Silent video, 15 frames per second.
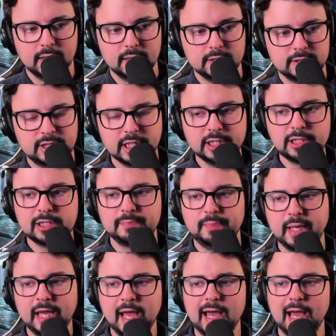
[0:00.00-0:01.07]
Just
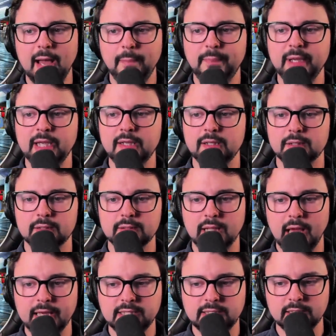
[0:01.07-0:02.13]
be happy
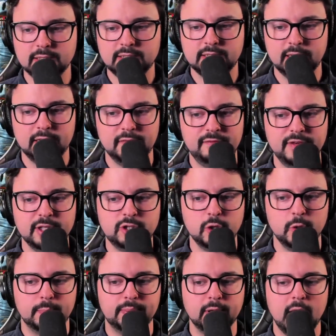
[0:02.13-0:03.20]
licensed and
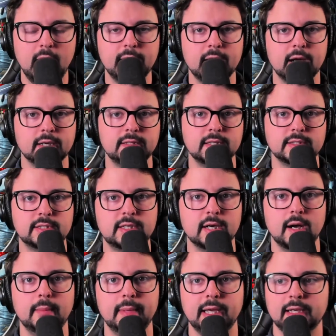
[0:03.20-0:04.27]
official product is
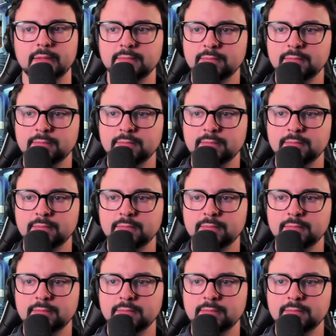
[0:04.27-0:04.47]
coming.